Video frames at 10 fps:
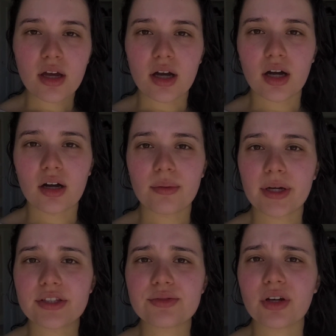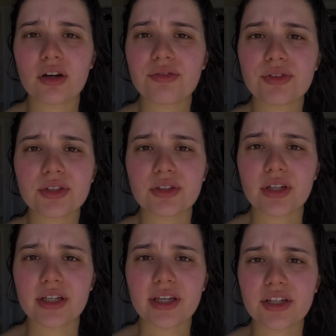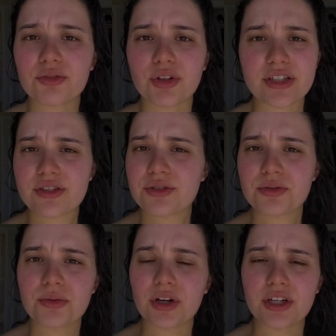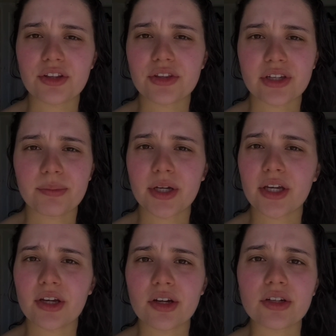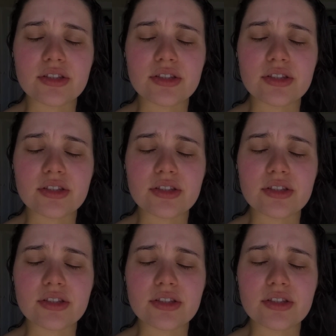I do not feel like any residue or anything in my hair.